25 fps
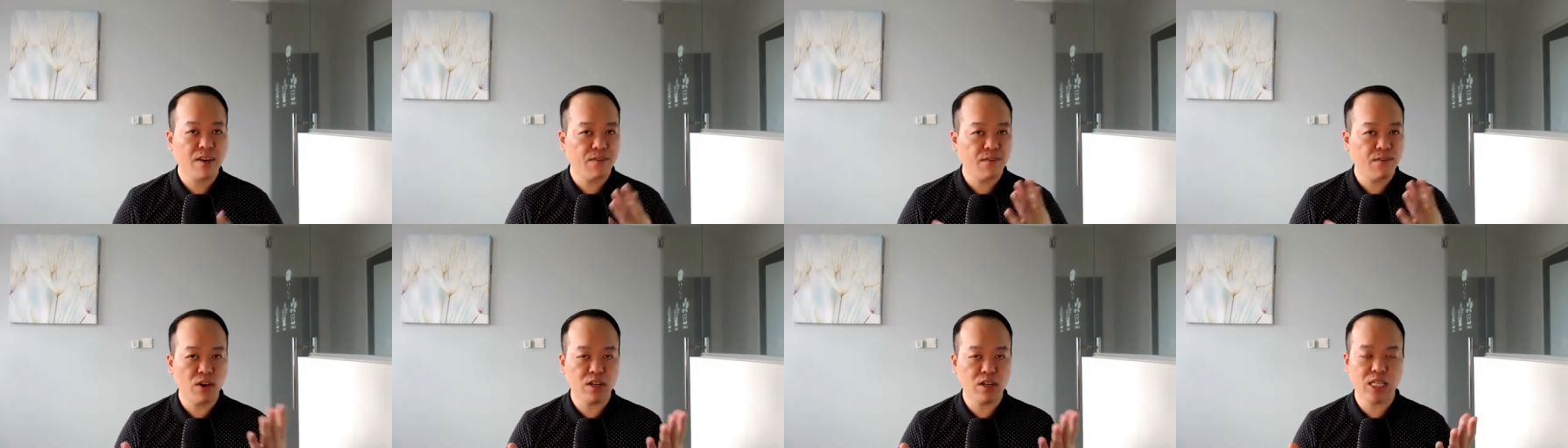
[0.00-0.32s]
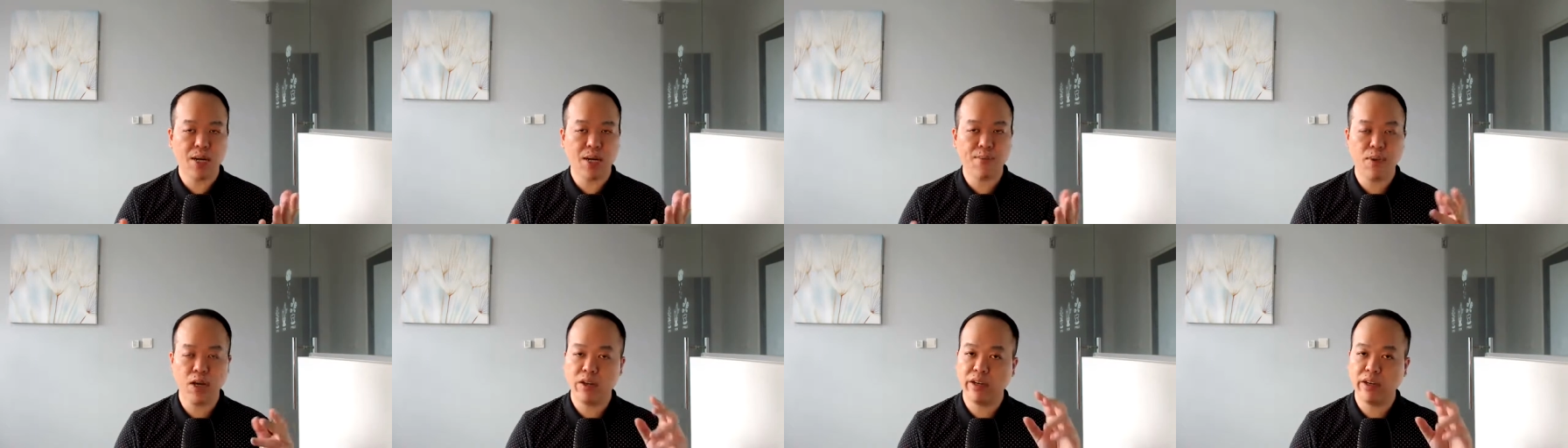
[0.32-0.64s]
For
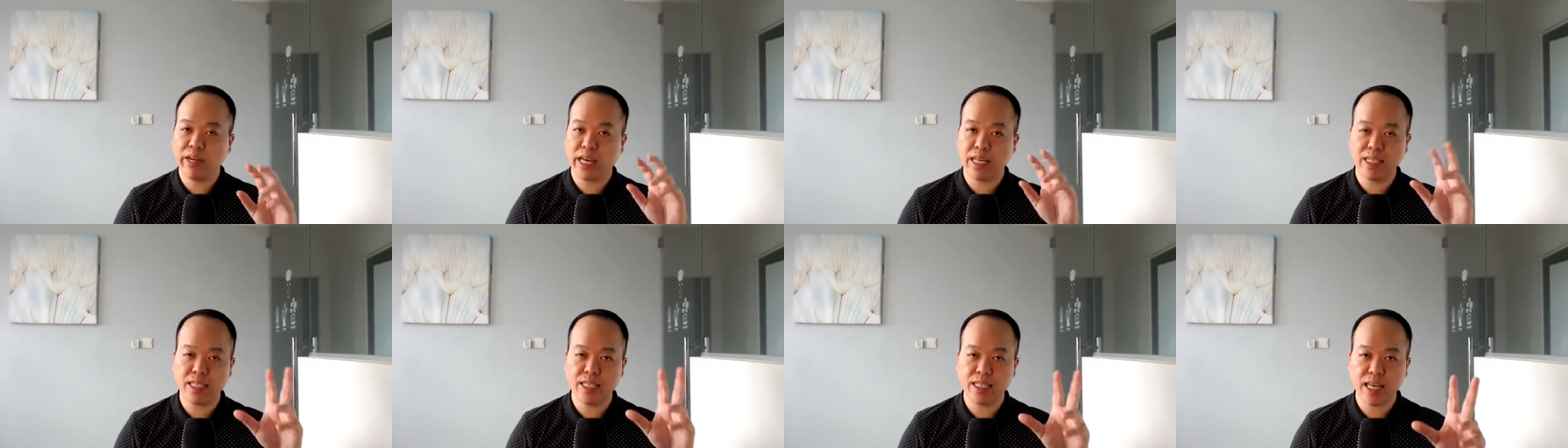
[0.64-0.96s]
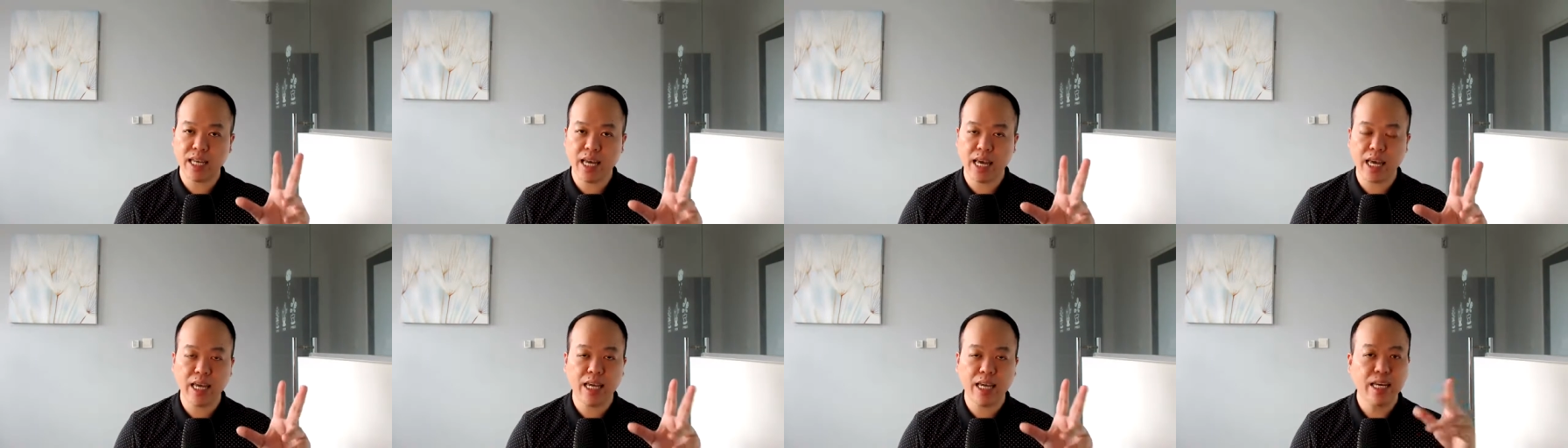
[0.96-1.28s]
example, you can
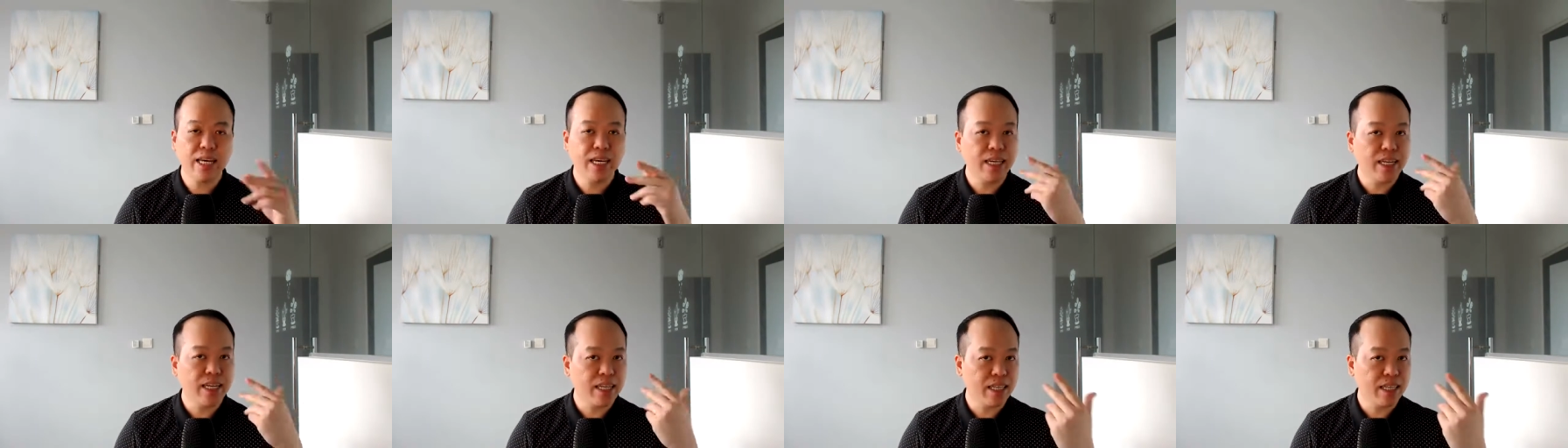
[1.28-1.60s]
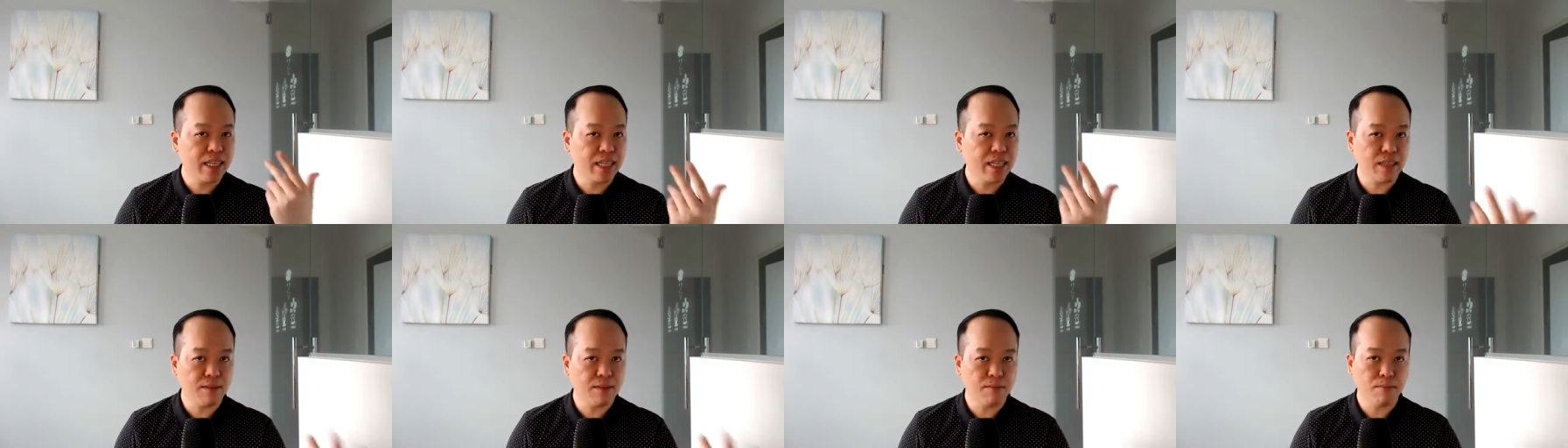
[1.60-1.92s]
say,
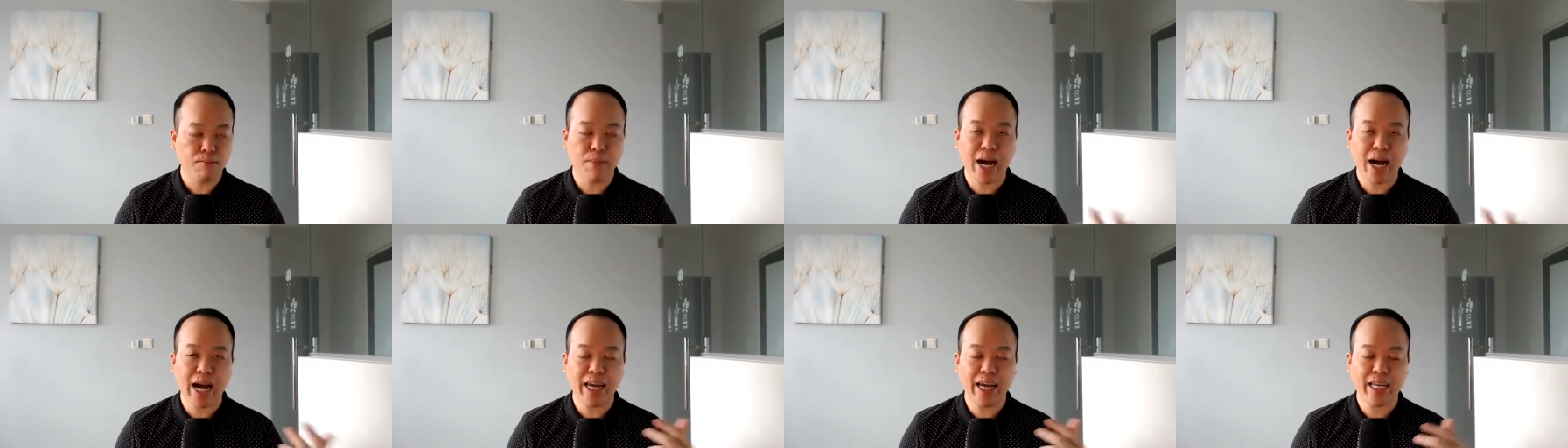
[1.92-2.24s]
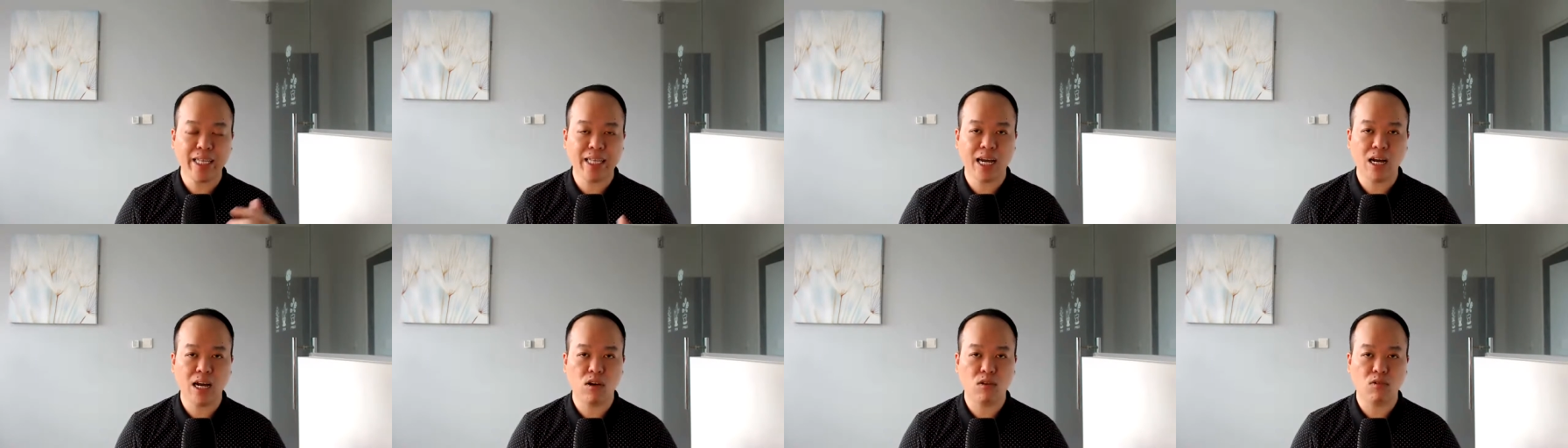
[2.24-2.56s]

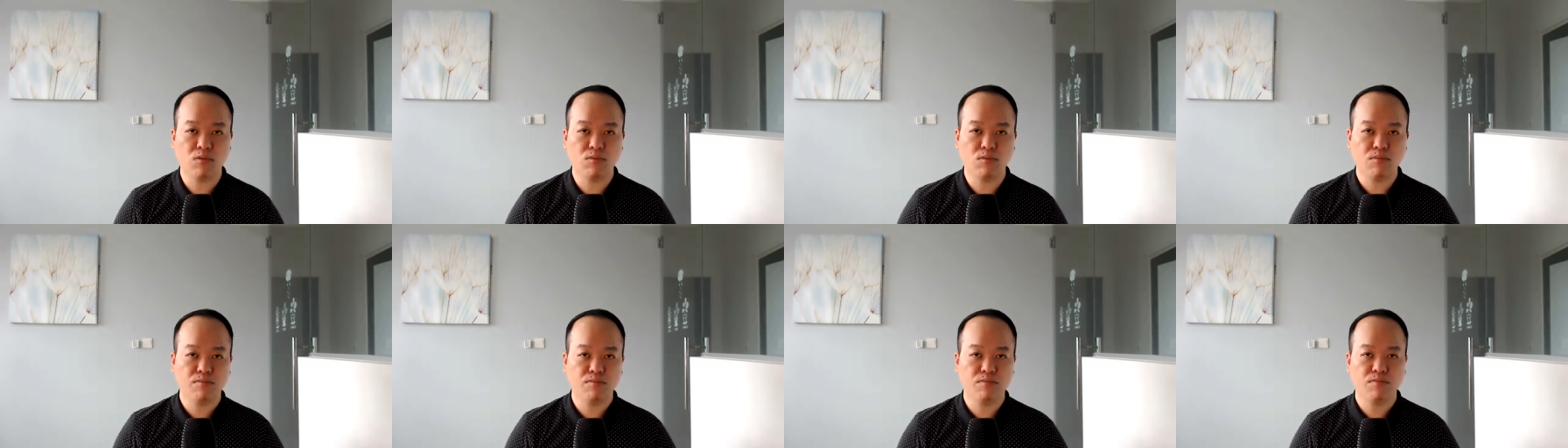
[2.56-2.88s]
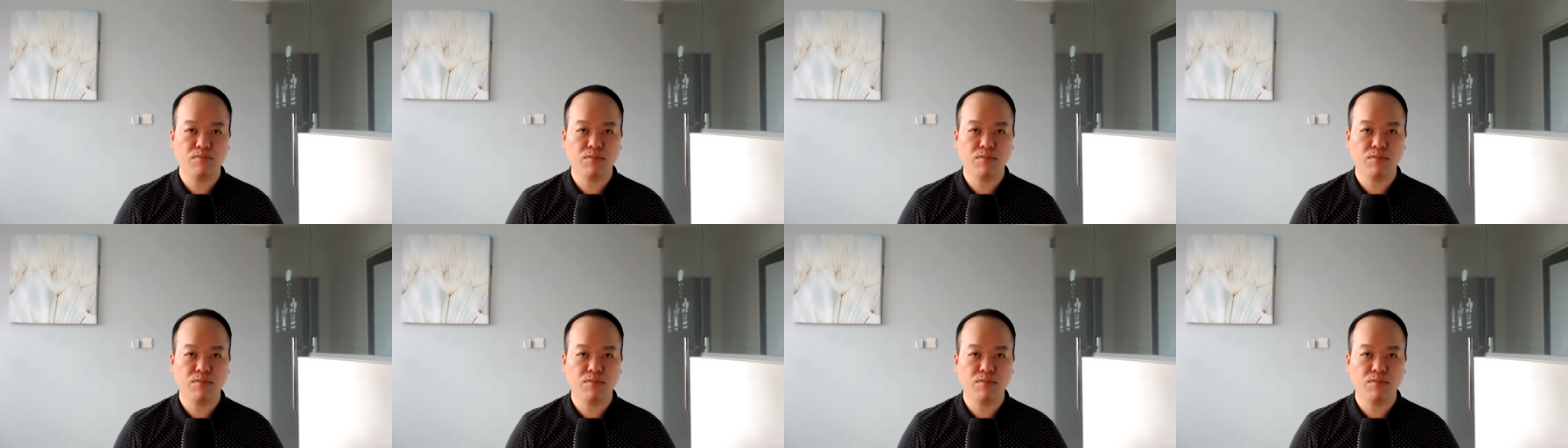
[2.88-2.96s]
buy now,